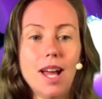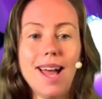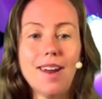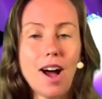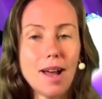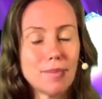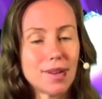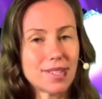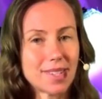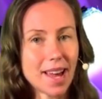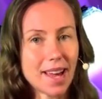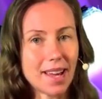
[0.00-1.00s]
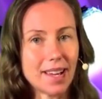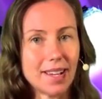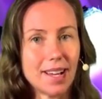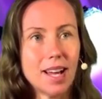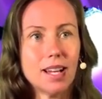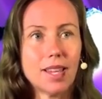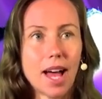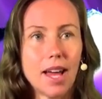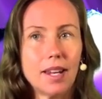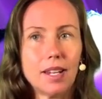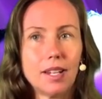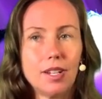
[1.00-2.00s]
And I'm not saying
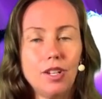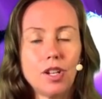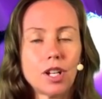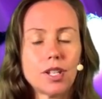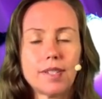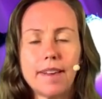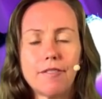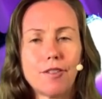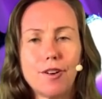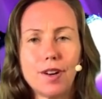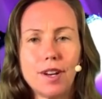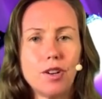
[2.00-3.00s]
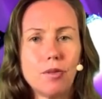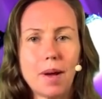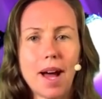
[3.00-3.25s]
that you can just eat fruit and you'll be